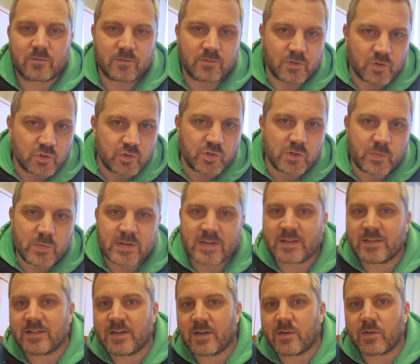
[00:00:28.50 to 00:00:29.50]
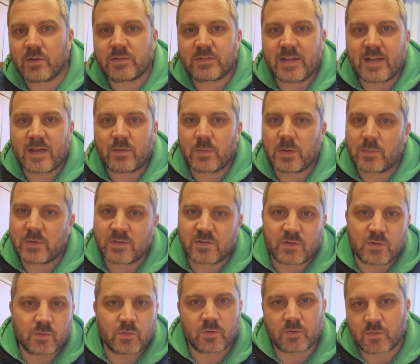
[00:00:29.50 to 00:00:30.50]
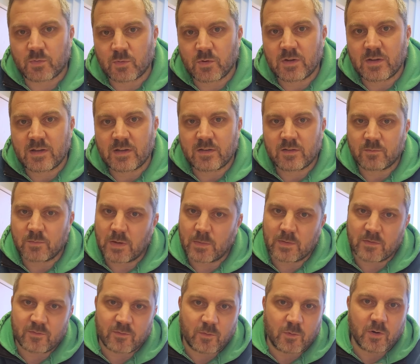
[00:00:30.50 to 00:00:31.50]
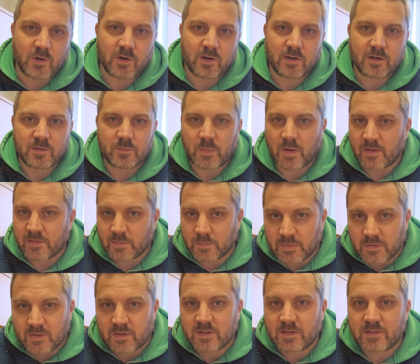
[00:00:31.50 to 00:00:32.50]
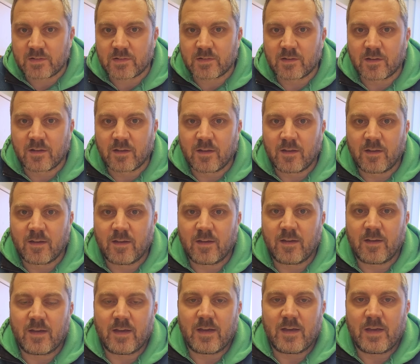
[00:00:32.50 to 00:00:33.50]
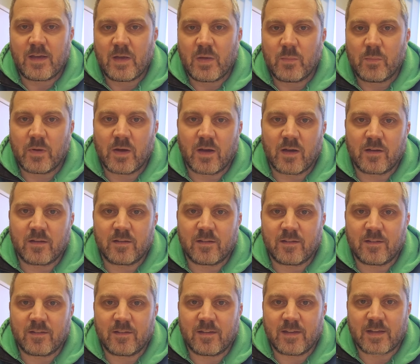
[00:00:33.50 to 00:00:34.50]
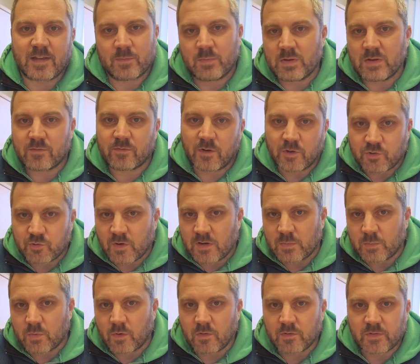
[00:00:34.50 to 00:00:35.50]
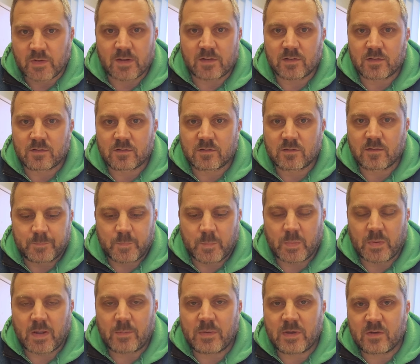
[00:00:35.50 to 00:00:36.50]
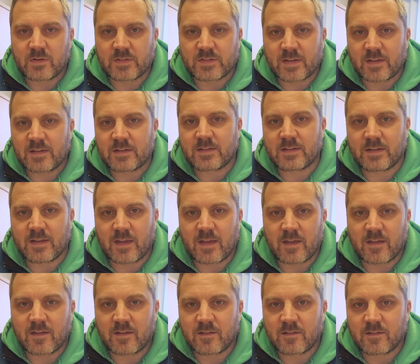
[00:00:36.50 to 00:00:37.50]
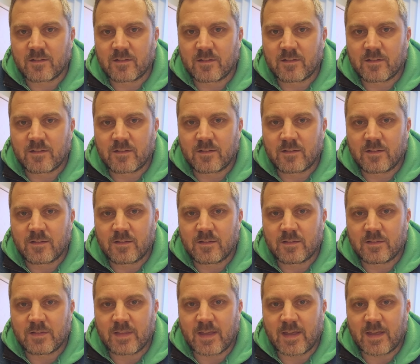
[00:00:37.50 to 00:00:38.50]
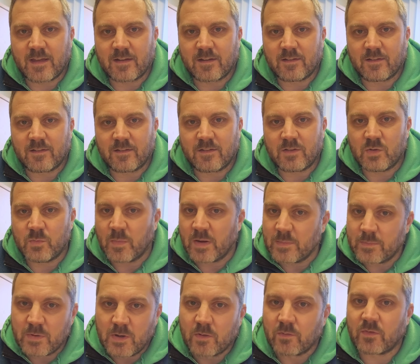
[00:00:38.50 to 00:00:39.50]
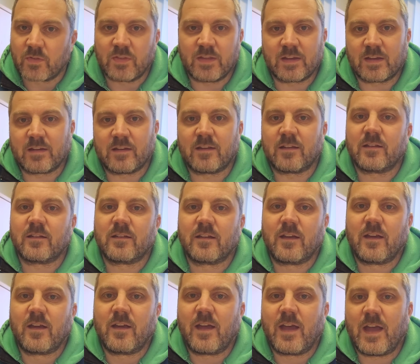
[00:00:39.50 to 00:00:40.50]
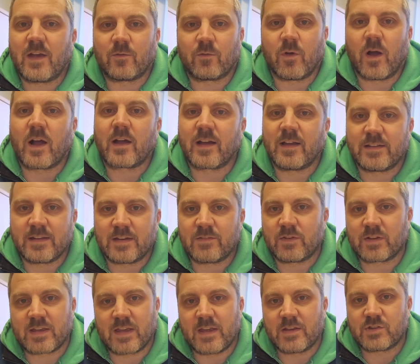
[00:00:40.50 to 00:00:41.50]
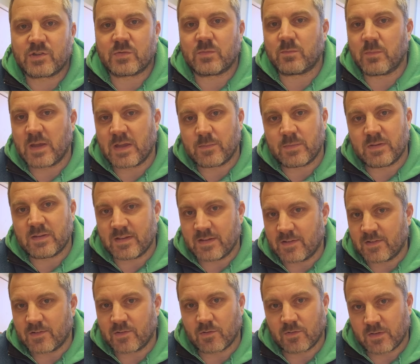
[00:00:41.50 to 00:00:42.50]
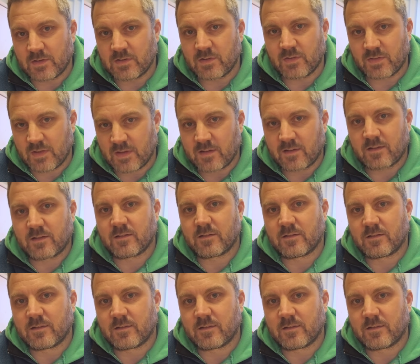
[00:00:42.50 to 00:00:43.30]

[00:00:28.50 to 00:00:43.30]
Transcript: Usually we can narrow it down maybe two or three, maybe four possibilities, but it can be a frustrating process. But I'm here to tell you today that you might be overthinking it, and rock identification may be easier than you think.